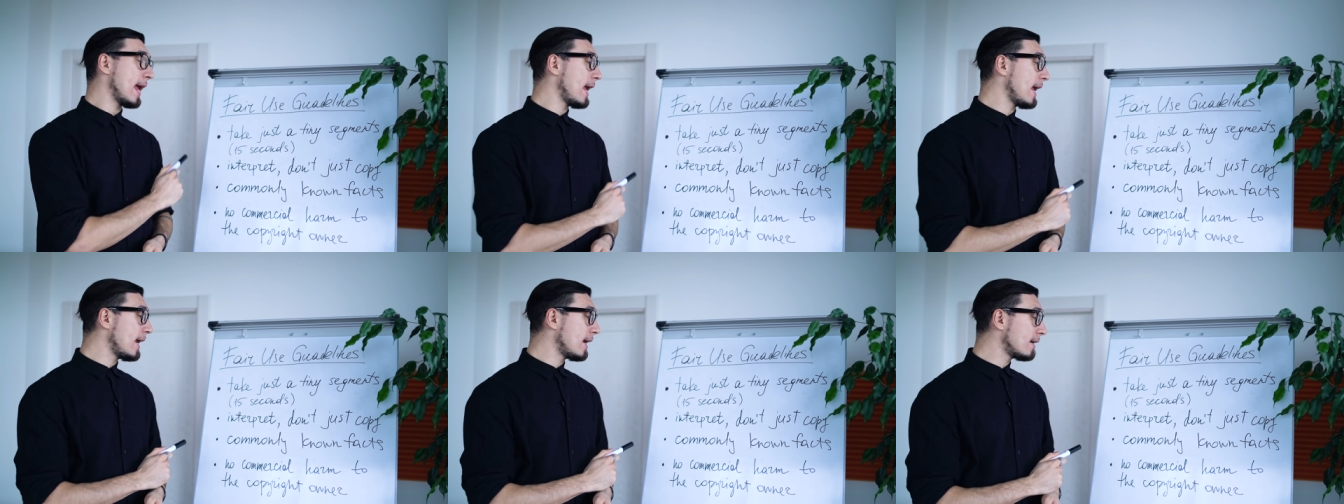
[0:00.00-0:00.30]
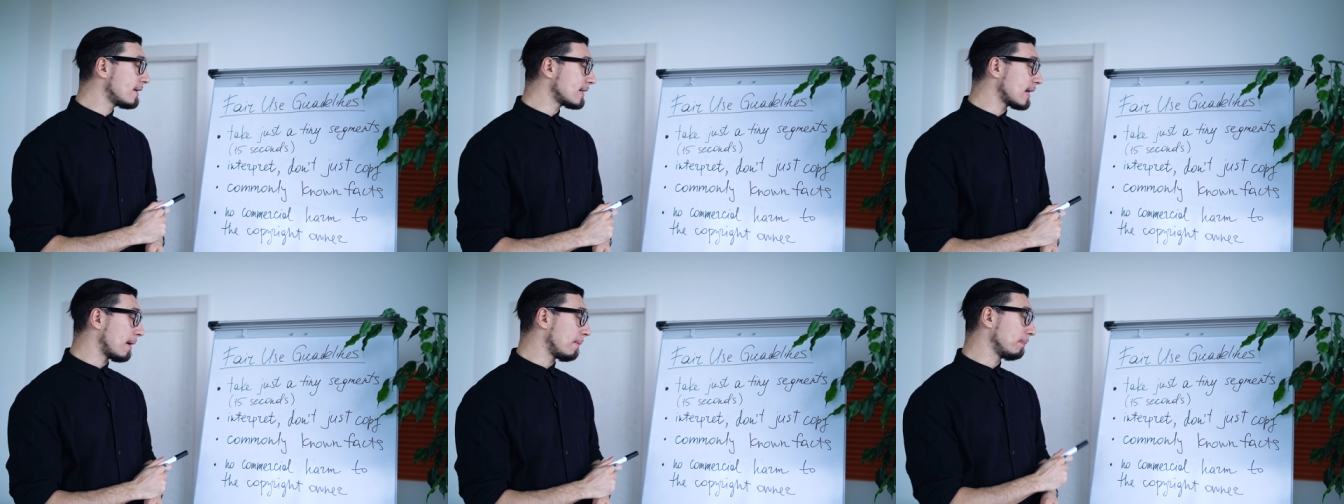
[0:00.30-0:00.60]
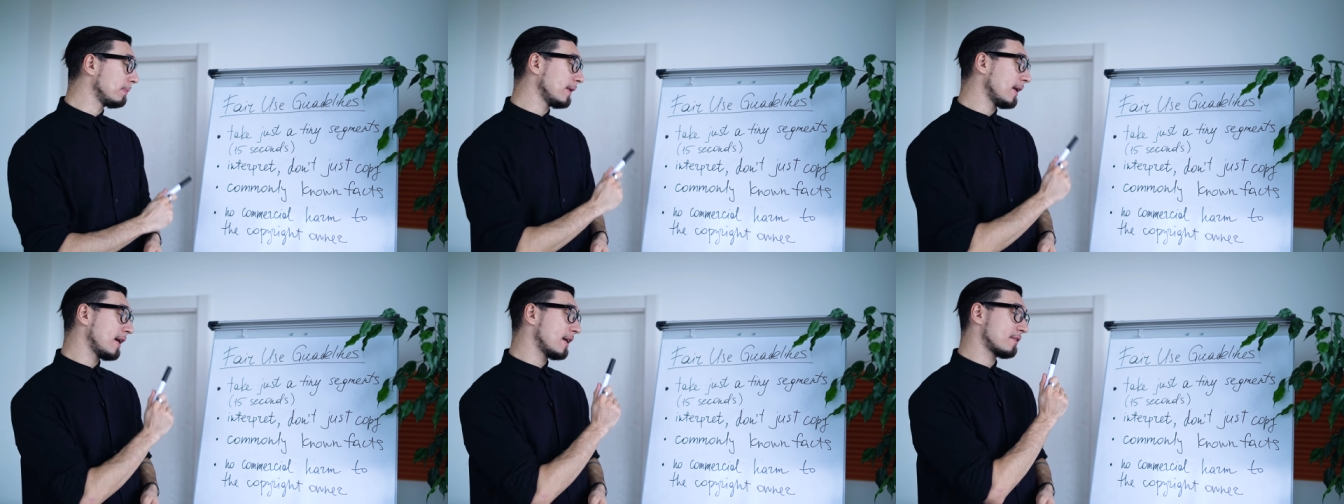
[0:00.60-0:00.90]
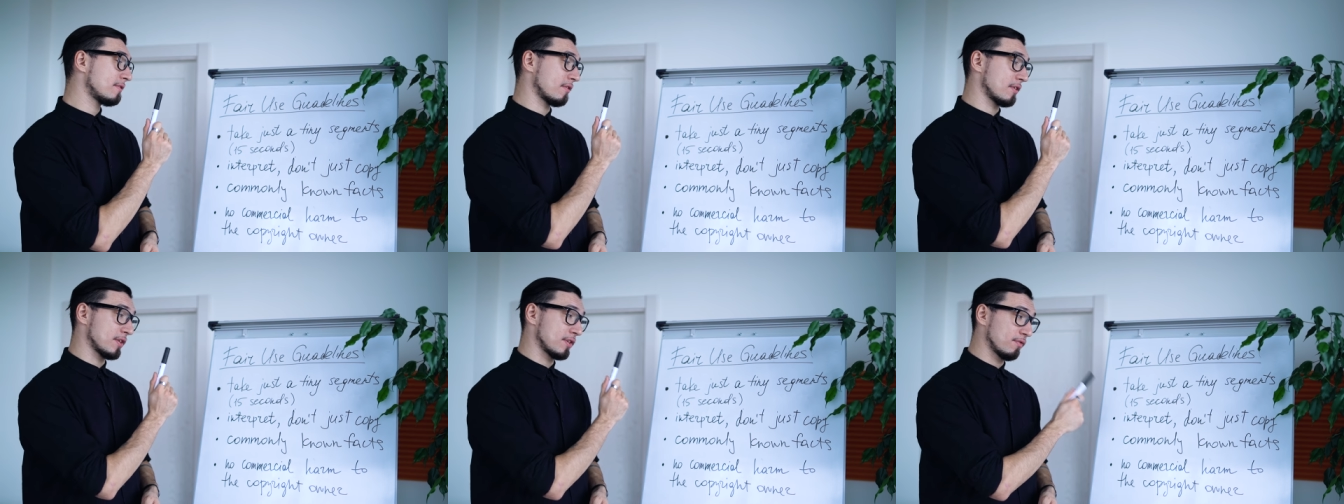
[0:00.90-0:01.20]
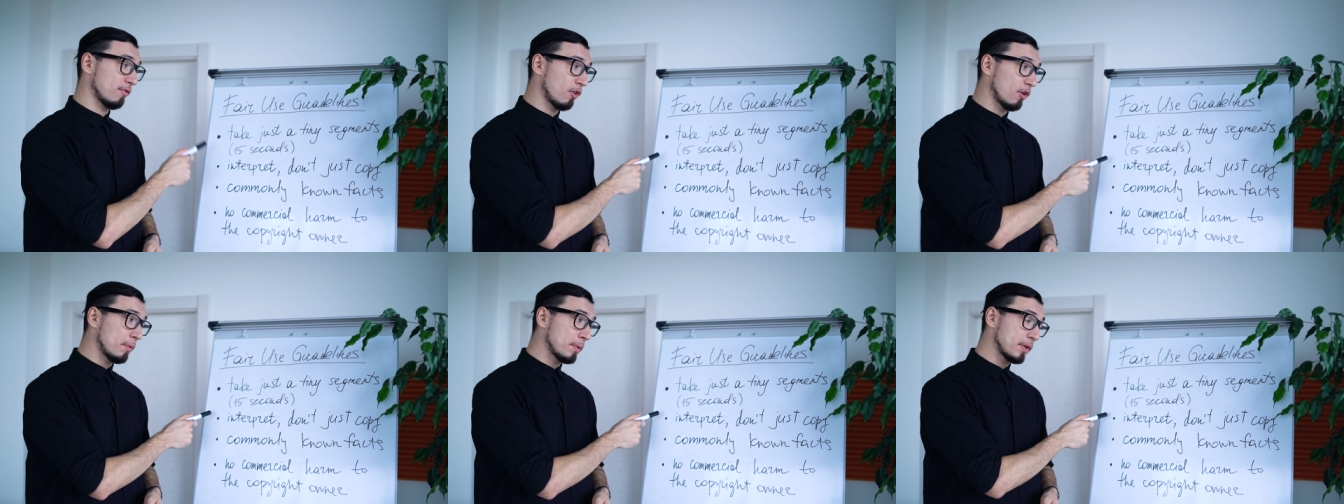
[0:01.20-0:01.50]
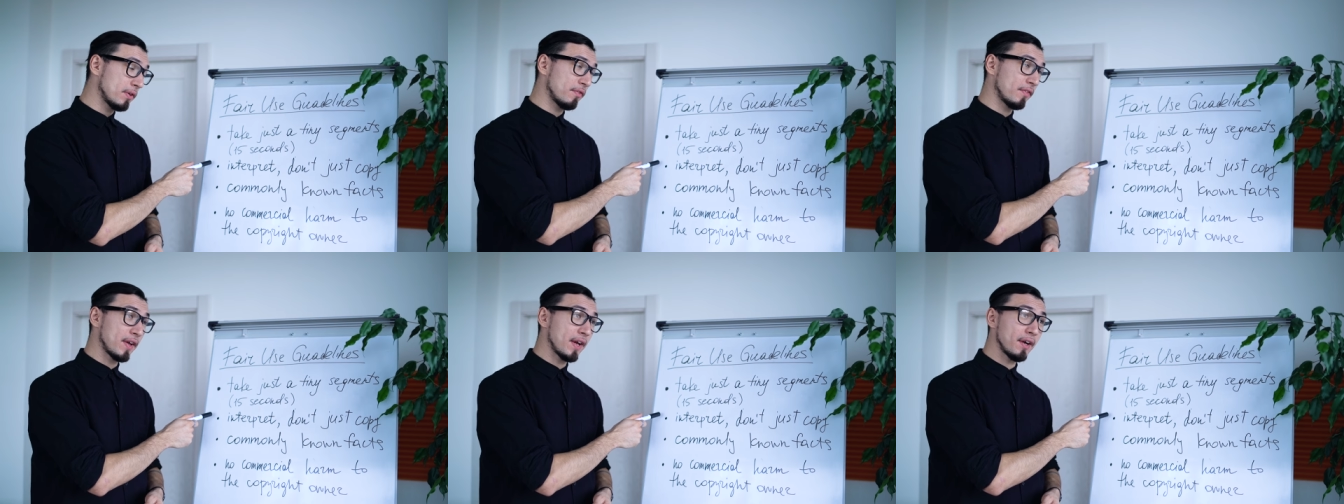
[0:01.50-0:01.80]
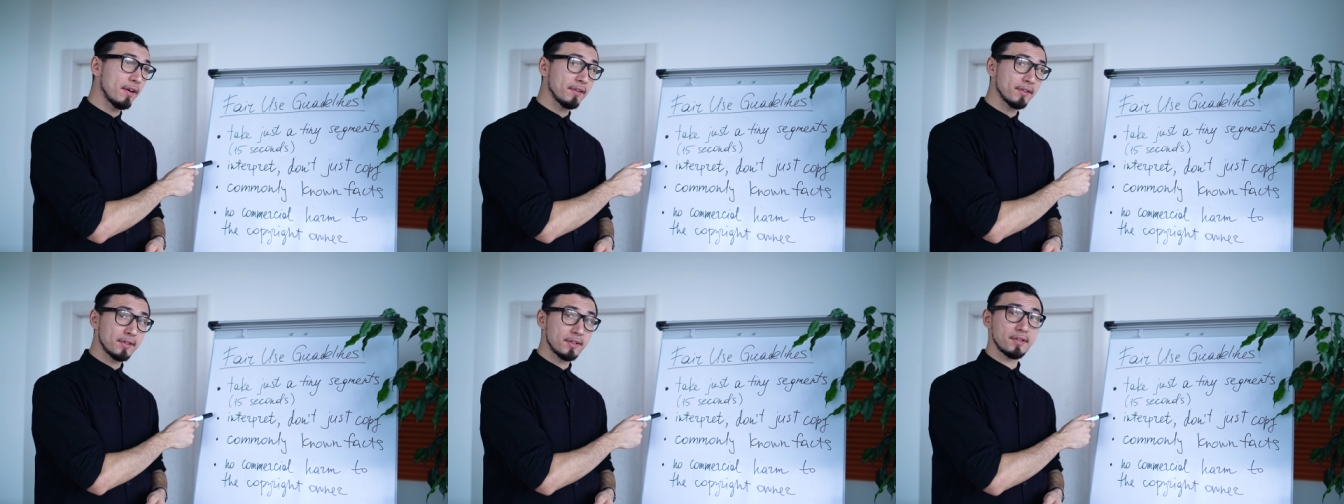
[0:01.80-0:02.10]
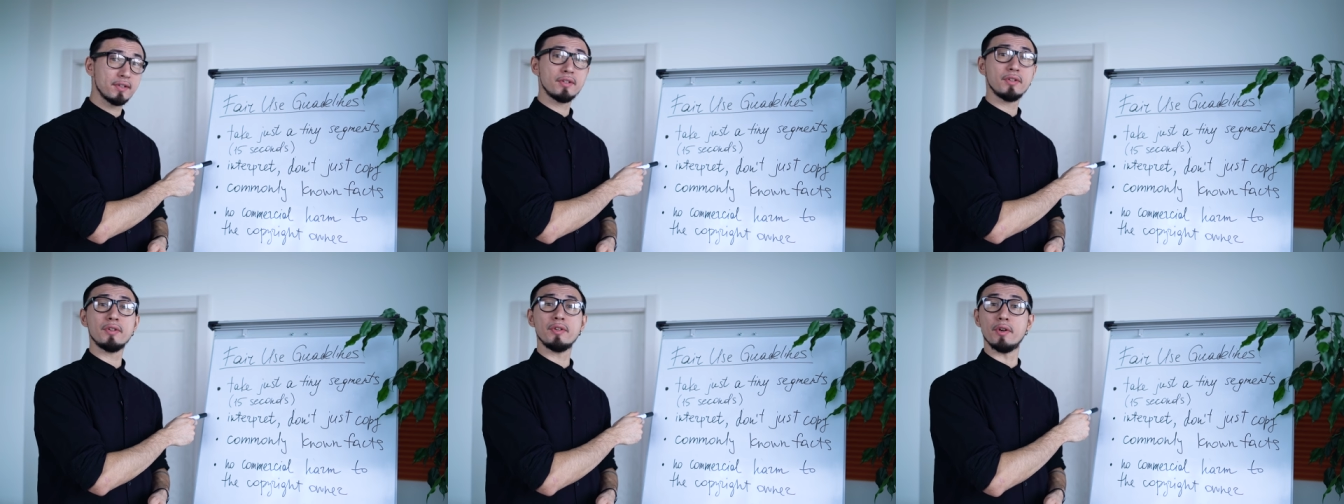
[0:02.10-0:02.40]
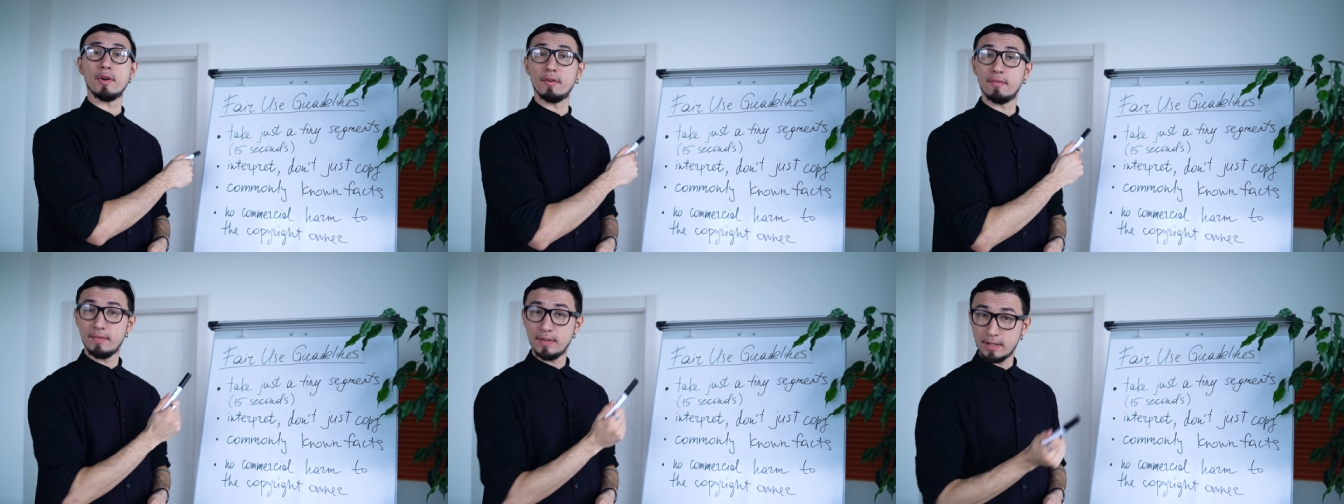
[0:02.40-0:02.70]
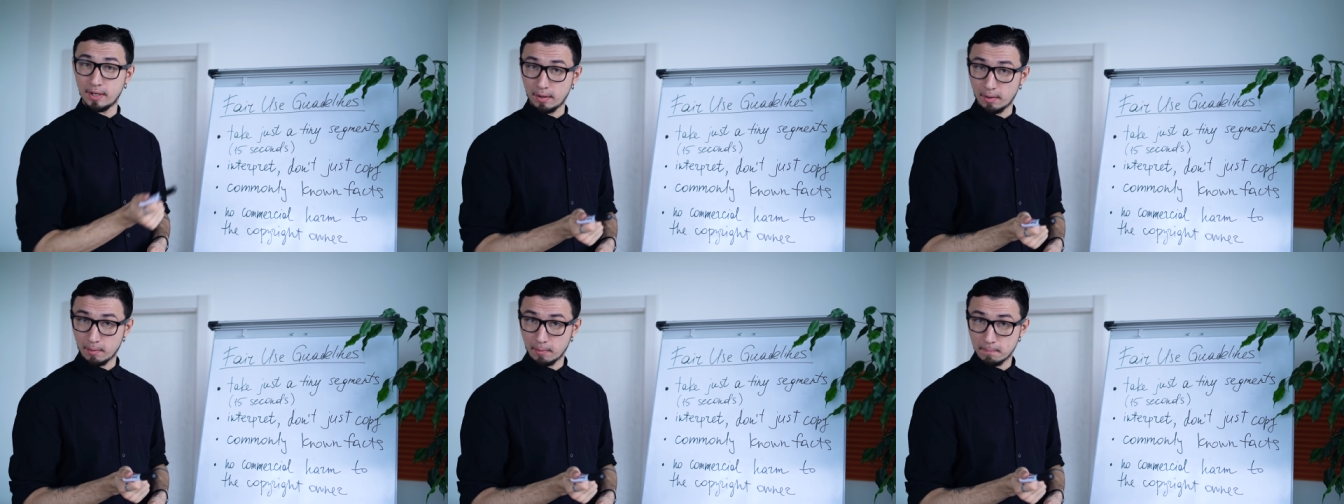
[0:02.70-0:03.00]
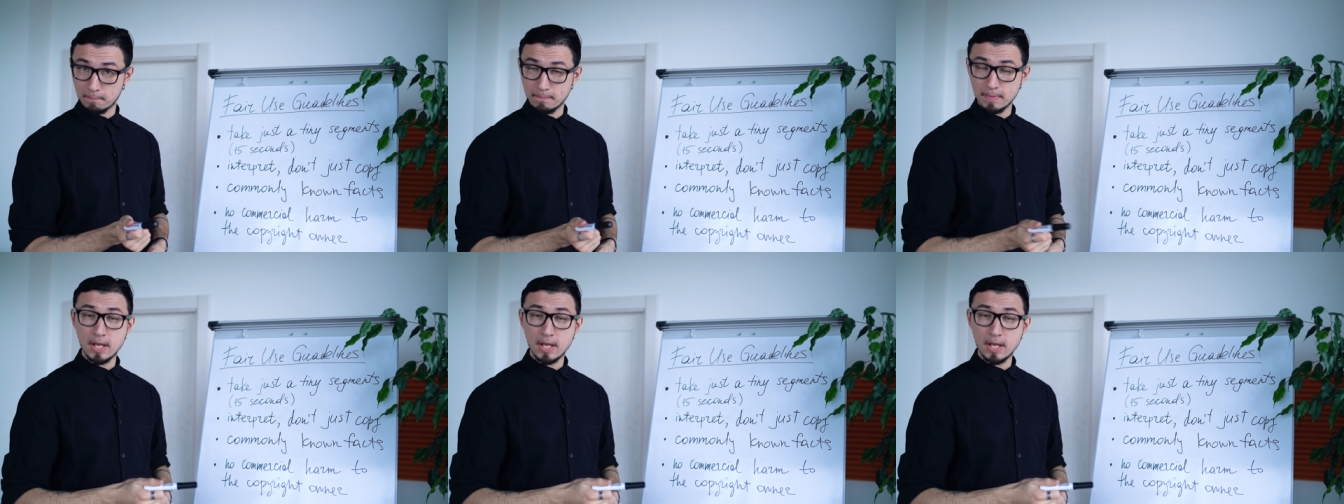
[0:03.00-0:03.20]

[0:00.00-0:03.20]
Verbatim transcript: and apply transformative character to your video.